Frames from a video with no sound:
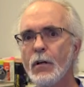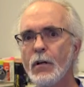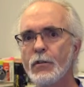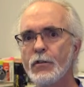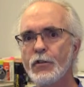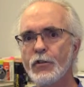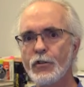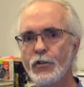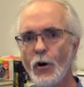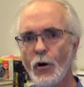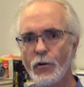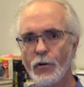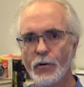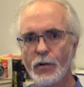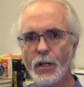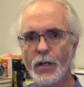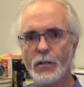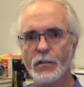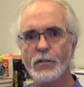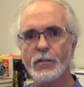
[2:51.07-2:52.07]
starter
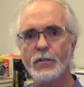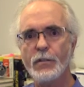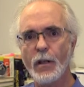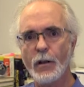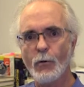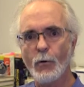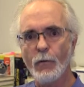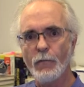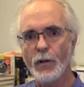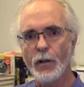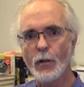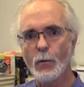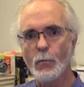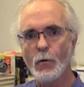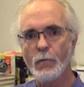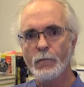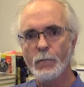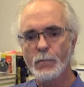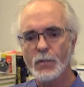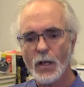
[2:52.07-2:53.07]
kits that are available
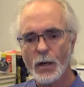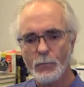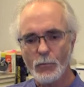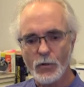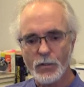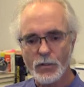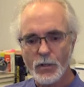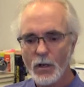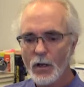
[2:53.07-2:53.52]
from Cypress.